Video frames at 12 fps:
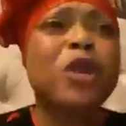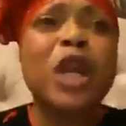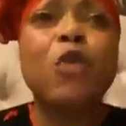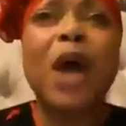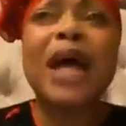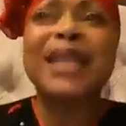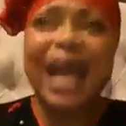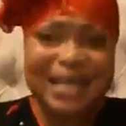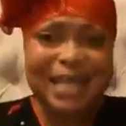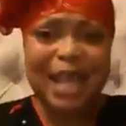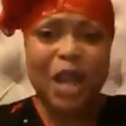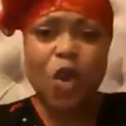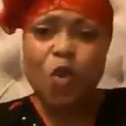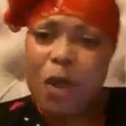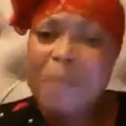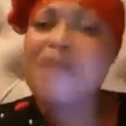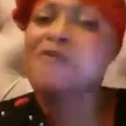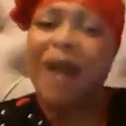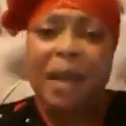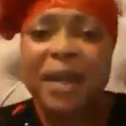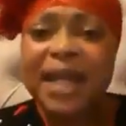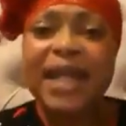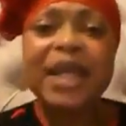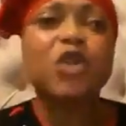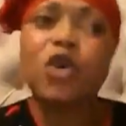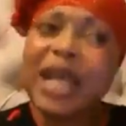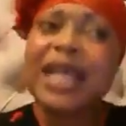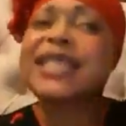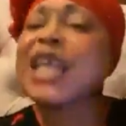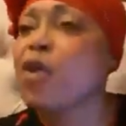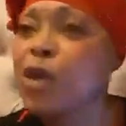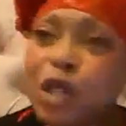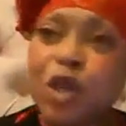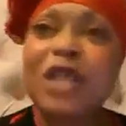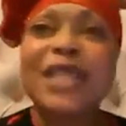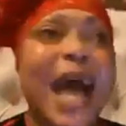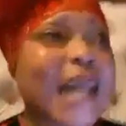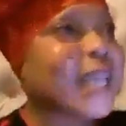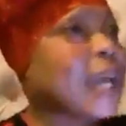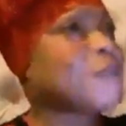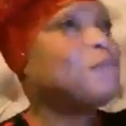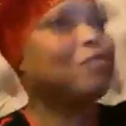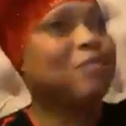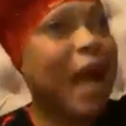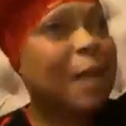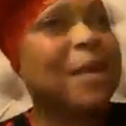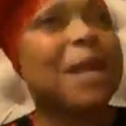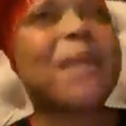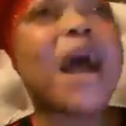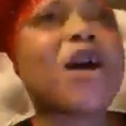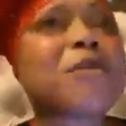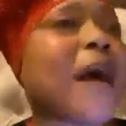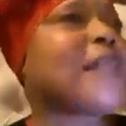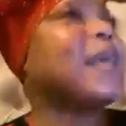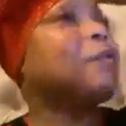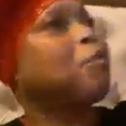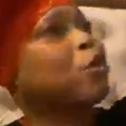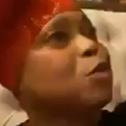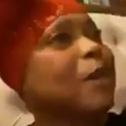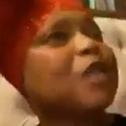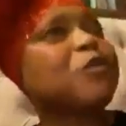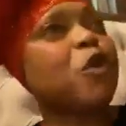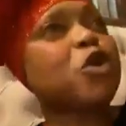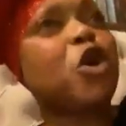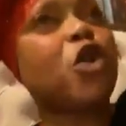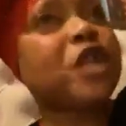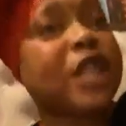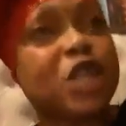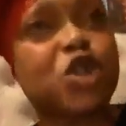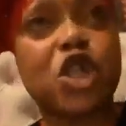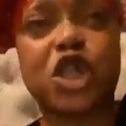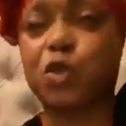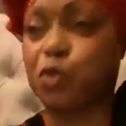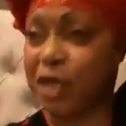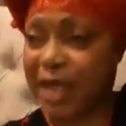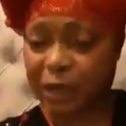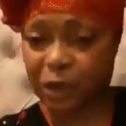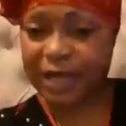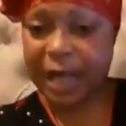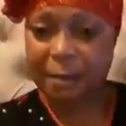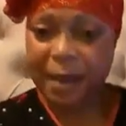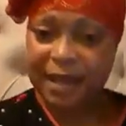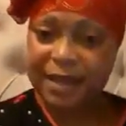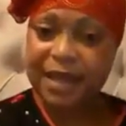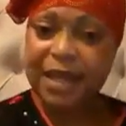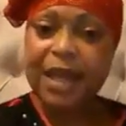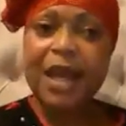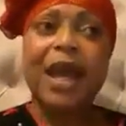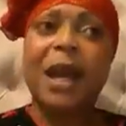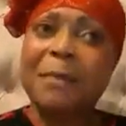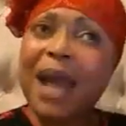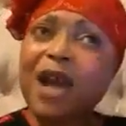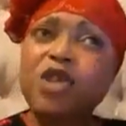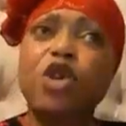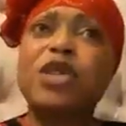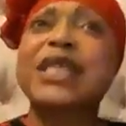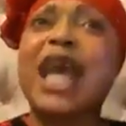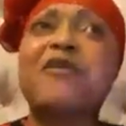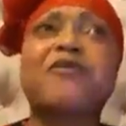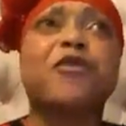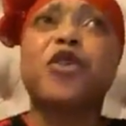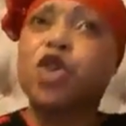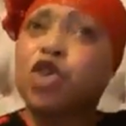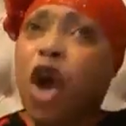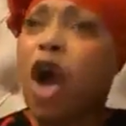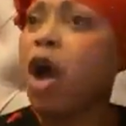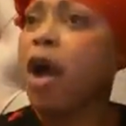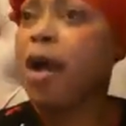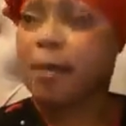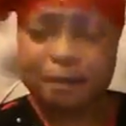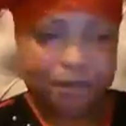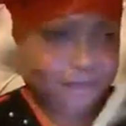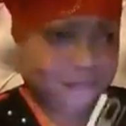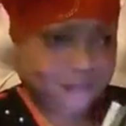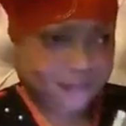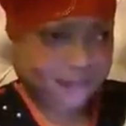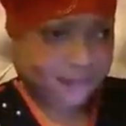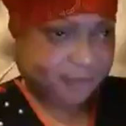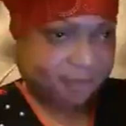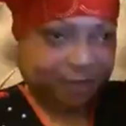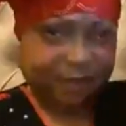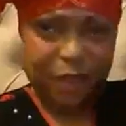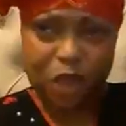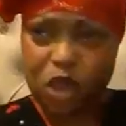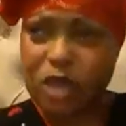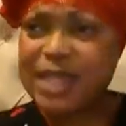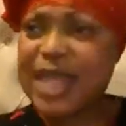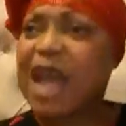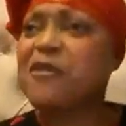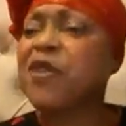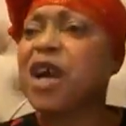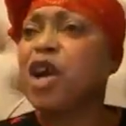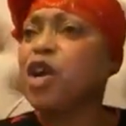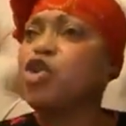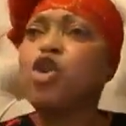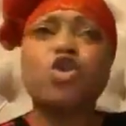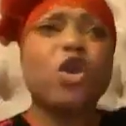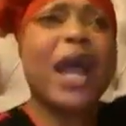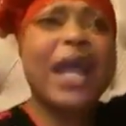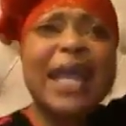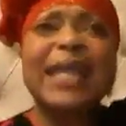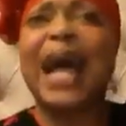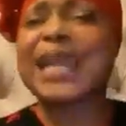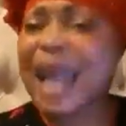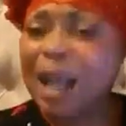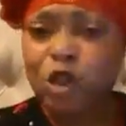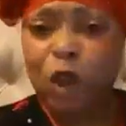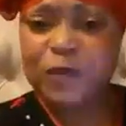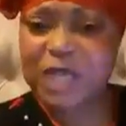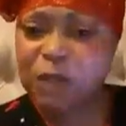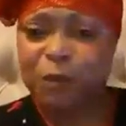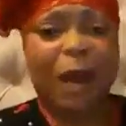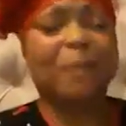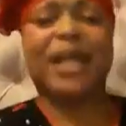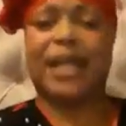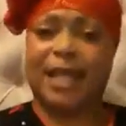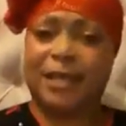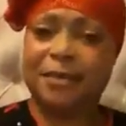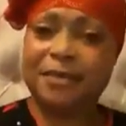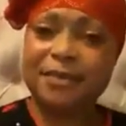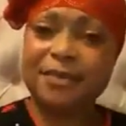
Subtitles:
fully well that we be family. You, they stay with us. I mean, my husband, they put mouth for your relationship with another man. Yourself, you know in and out of this family.